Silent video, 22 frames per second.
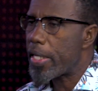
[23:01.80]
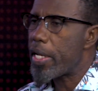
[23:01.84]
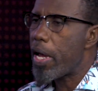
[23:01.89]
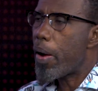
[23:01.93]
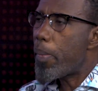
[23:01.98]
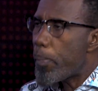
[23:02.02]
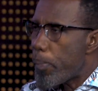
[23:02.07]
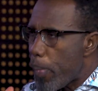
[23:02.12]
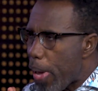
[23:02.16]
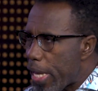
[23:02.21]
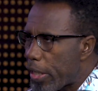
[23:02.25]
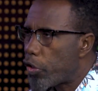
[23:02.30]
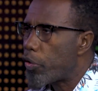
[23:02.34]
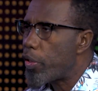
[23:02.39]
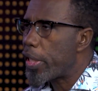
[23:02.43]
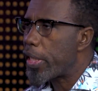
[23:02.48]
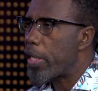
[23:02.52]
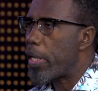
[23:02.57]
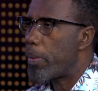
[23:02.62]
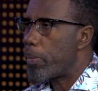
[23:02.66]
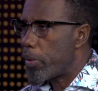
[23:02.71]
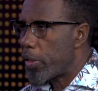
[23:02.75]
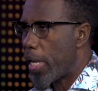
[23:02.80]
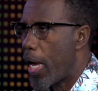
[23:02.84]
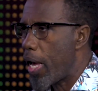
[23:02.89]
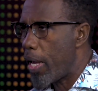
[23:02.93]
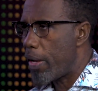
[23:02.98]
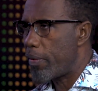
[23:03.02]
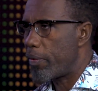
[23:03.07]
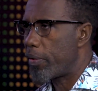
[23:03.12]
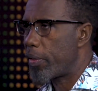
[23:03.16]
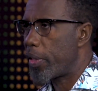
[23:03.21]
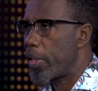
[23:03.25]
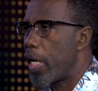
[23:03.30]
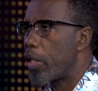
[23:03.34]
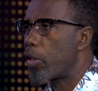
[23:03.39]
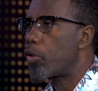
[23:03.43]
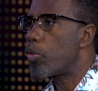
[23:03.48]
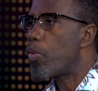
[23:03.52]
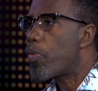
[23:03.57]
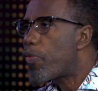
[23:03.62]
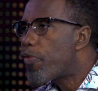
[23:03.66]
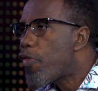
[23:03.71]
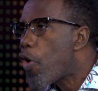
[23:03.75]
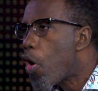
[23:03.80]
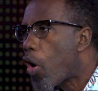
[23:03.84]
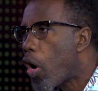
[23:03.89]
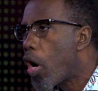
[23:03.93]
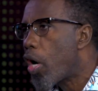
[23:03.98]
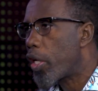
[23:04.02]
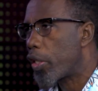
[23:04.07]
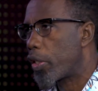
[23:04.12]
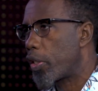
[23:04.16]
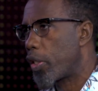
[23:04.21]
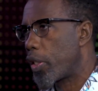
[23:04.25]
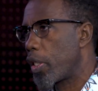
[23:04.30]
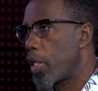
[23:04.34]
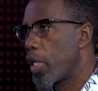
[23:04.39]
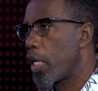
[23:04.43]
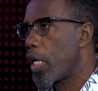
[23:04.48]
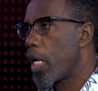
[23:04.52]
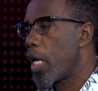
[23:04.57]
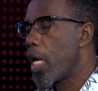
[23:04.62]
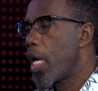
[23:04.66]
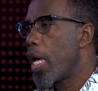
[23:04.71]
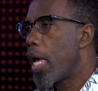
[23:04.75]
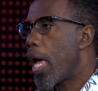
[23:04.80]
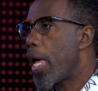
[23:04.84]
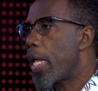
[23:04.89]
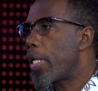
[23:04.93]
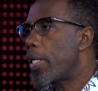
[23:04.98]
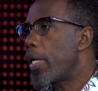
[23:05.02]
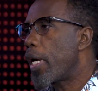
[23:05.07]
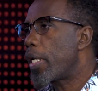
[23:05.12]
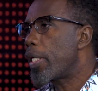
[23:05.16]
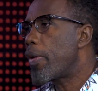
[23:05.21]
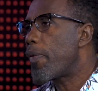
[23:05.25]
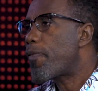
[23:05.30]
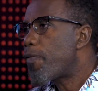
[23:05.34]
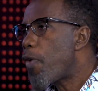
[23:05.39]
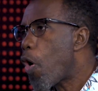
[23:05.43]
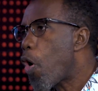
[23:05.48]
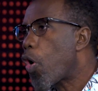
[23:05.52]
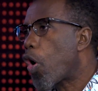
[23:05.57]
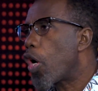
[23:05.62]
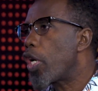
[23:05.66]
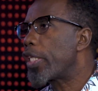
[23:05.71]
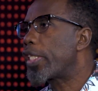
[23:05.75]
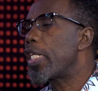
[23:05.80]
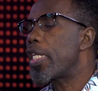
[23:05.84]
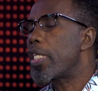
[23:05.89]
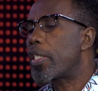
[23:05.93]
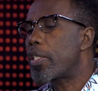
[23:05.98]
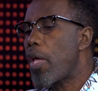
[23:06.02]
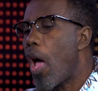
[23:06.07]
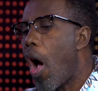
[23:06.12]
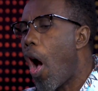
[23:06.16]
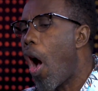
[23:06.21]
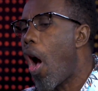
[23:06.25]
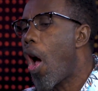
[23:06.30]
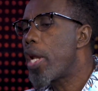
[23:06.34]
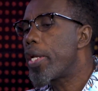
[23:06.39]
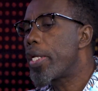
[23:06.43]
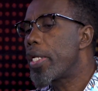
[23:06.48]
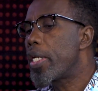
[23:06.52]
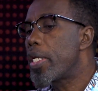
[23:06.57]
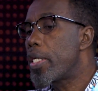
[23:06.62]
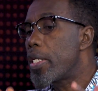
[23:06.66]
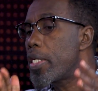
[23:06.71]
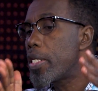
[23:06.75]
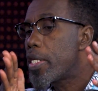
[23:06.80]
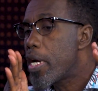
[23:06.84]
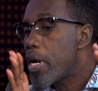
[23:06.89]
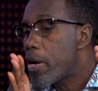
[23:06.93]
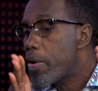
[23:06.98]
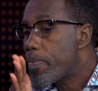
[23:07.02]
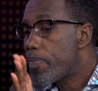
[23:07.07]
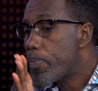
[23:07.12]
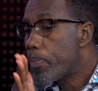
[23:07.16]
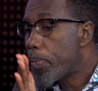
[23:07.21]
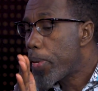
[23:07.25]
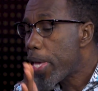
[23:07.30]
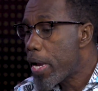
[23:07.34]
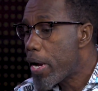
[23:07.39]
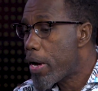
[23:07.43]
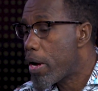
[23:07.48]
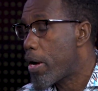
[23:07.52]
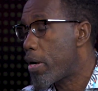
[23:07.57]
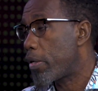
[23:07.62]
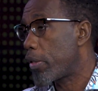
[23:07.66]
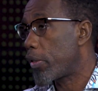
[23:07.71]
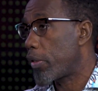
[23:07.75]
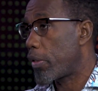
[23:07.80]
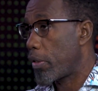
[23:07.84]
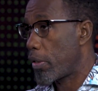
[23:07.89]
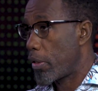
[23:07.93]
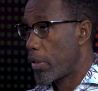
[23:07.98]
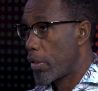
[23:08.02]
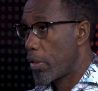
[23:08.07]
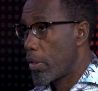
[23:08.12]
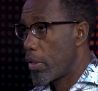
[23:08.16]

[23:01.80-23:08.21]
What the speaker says: think they're measuring themselves. They're too focused. The focus is on their peers.